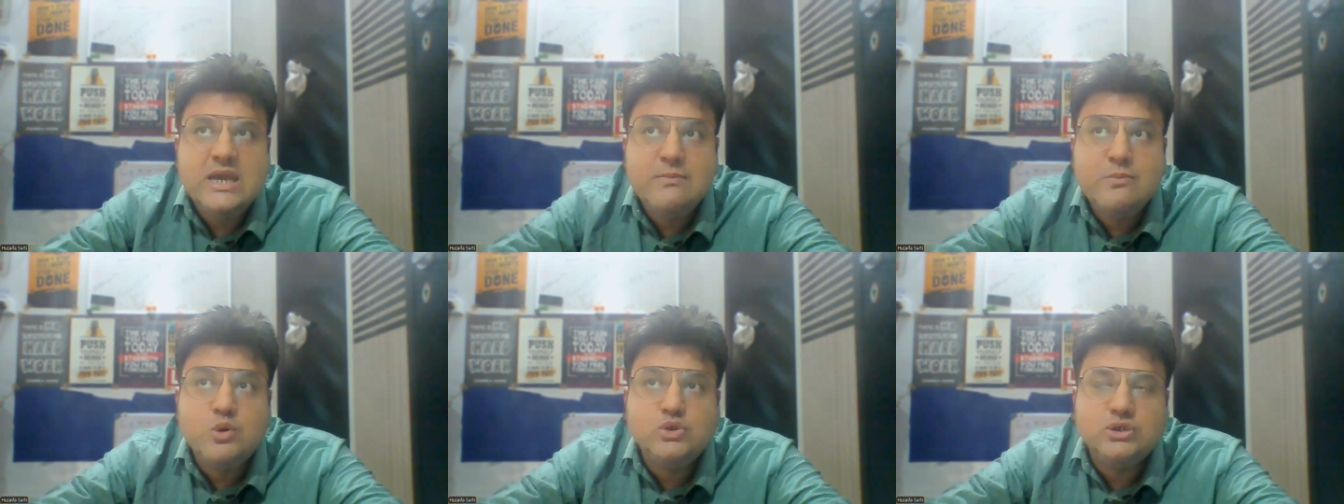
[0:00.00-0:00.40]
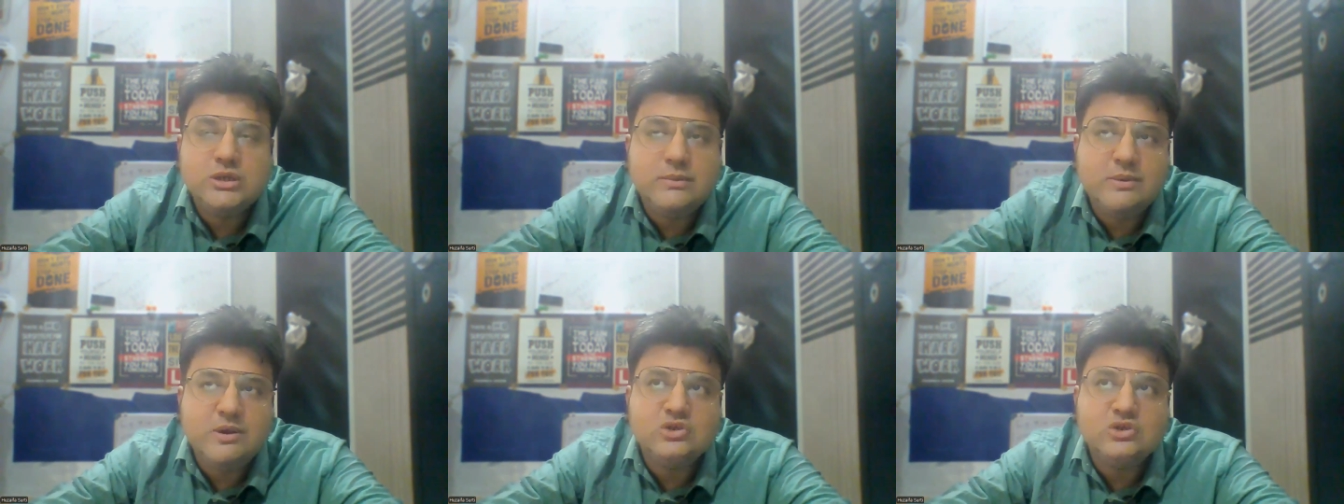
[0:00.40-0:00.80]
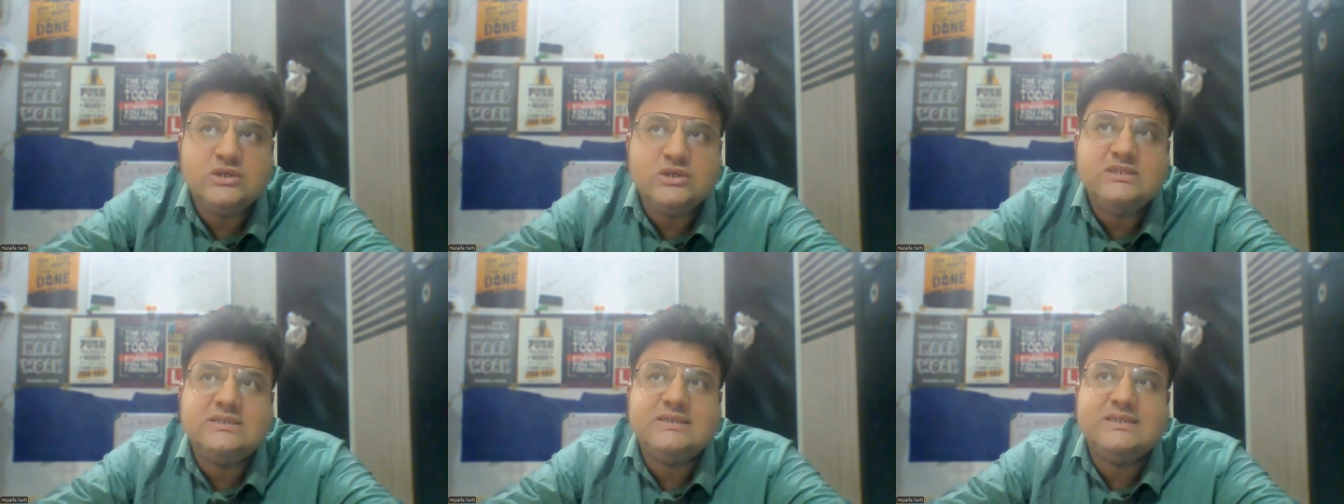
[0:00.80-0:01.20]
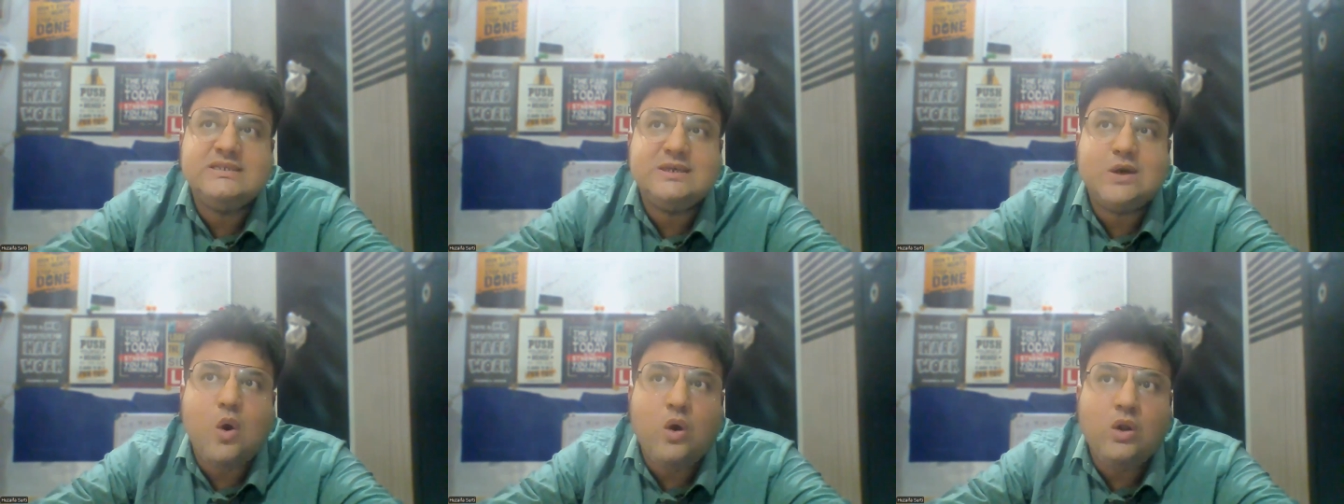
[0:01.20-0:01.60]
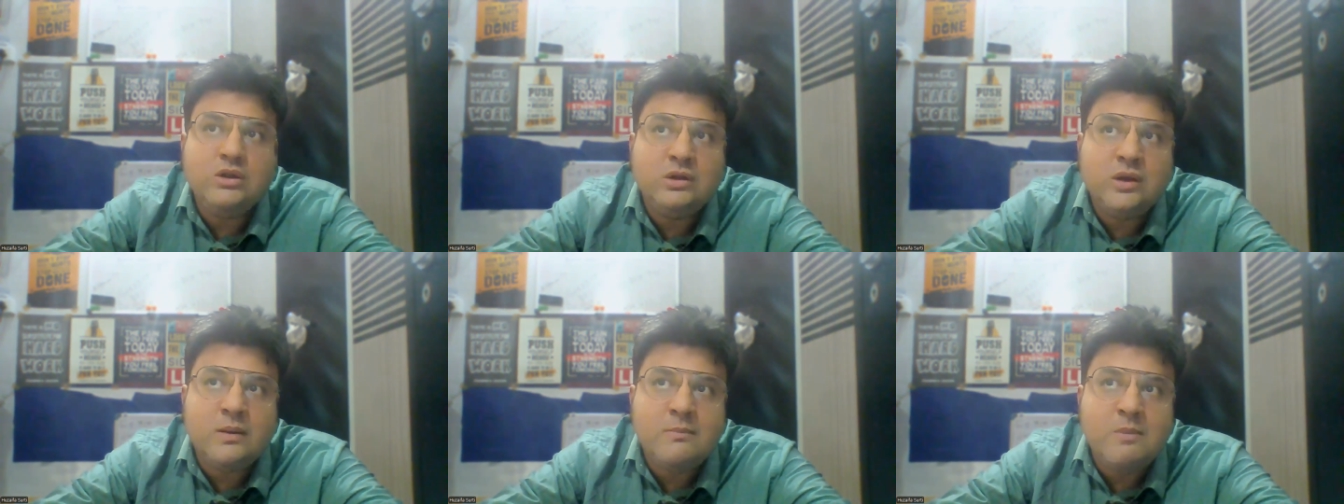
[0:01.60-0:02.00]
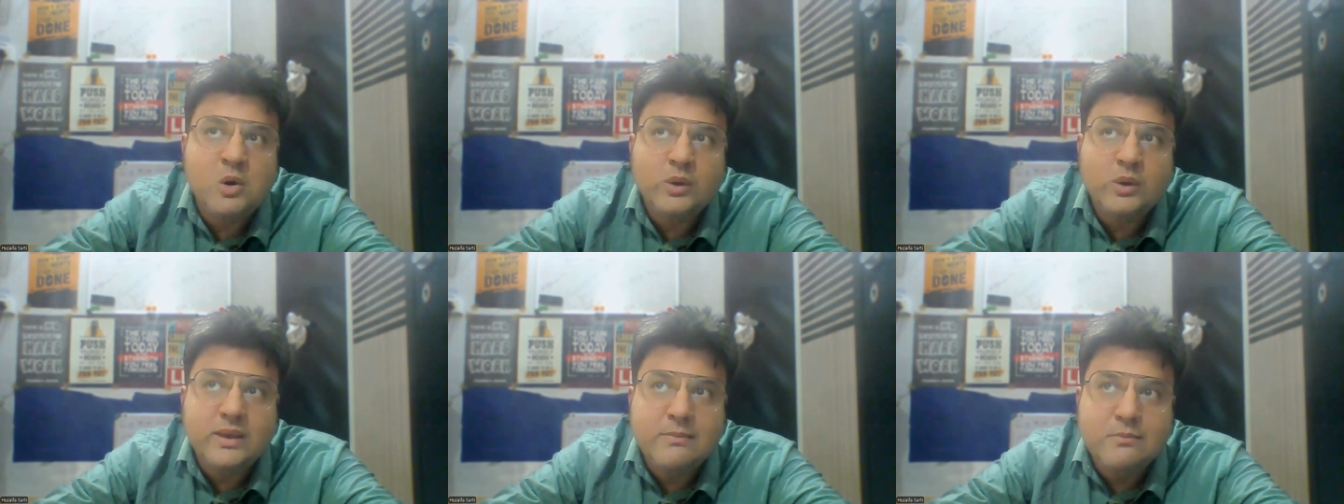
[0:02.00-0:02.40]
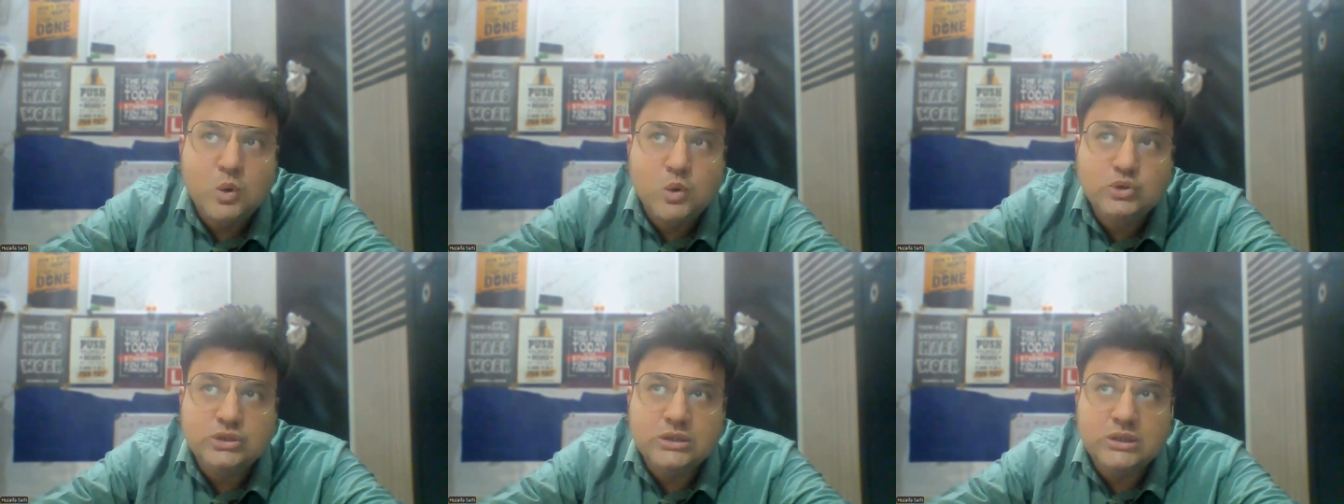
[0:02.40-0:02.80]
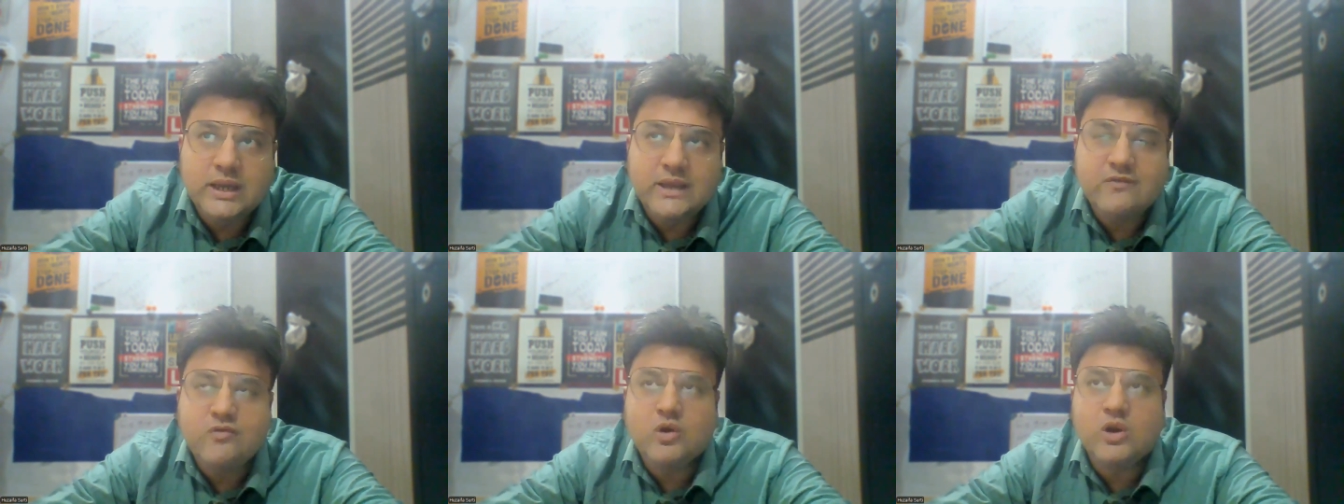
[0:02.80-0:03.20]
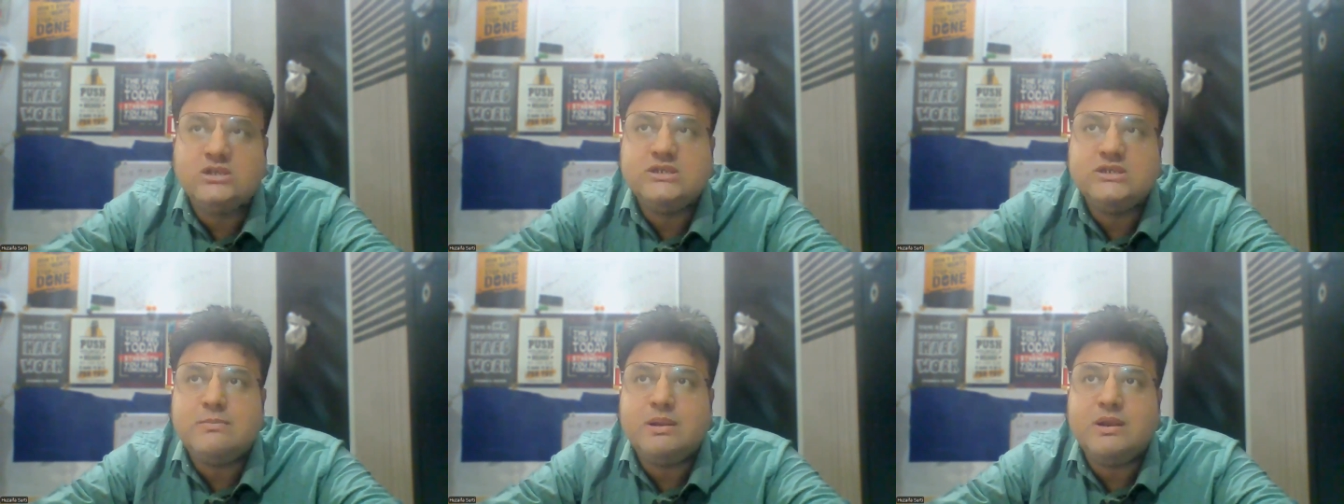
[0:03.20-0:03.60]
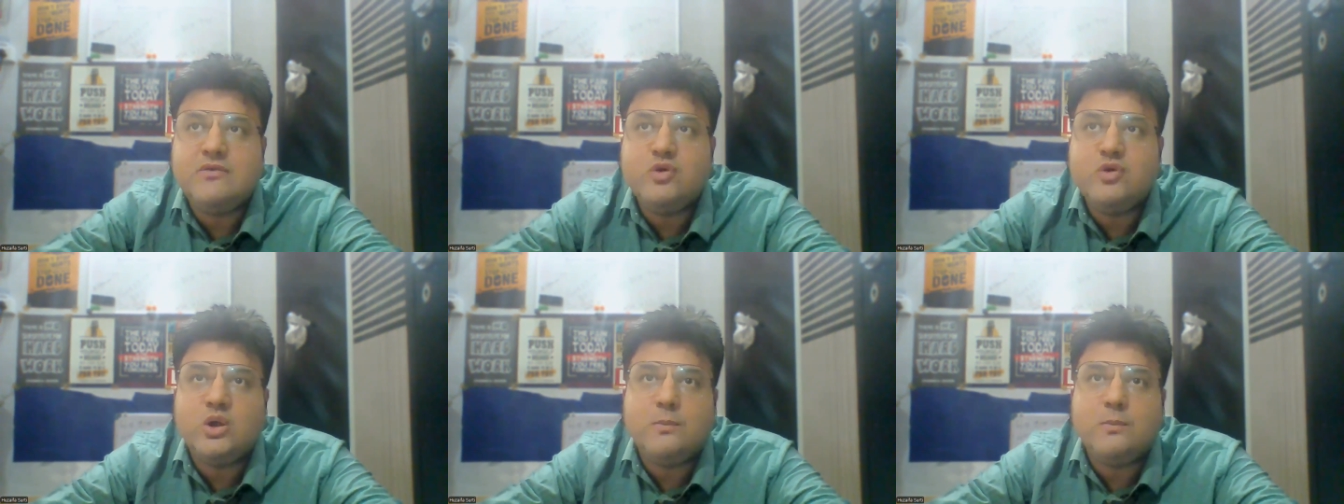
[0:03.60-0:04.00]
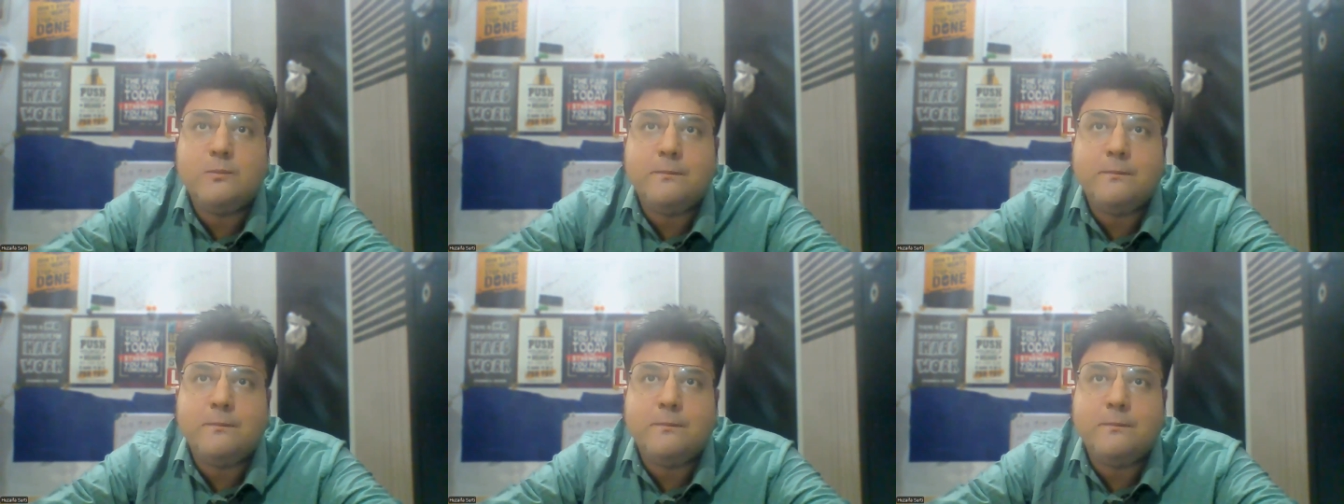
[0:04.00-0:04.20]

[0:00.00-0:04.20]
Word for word: emotional because it's it's all about emotion like for example if your